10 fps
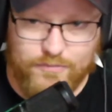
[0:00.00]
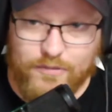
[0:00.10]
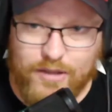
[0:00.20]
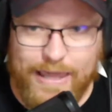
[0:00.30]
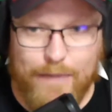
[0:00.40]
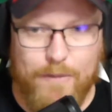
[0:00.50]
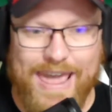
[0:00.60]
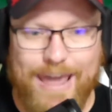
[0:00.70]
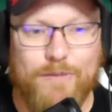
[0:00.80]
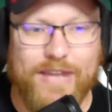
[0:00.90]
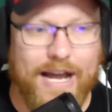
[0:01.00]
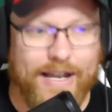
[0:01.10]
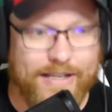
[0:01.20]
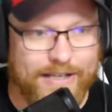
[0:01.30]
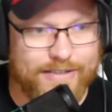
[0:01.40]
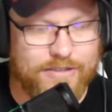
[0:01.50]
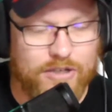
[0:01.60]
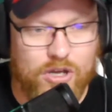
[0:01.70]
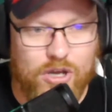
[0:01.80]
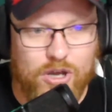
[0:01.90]
And we got it, guys.
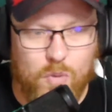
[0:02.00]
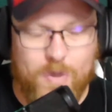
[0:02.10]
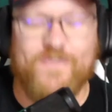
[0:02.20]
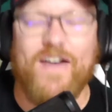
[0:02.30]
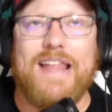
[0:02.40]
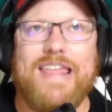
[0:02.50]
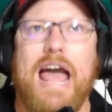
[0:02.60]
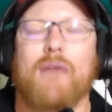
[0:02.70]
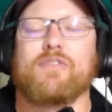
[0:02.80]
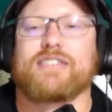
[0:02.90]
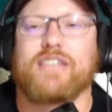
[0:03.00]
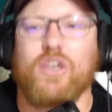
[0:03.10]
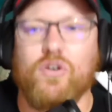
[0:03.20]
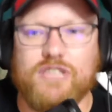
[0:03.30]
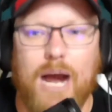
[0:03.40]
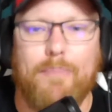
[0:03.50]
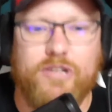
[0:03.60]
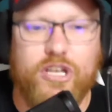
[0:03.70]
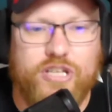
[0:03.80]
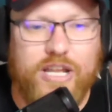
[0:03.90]
We finally have a skills
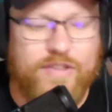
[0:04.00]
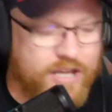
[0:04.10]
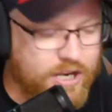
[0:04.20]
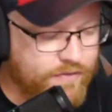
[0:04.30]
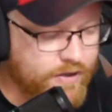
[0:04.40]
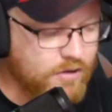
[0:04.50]
competition in the NFL.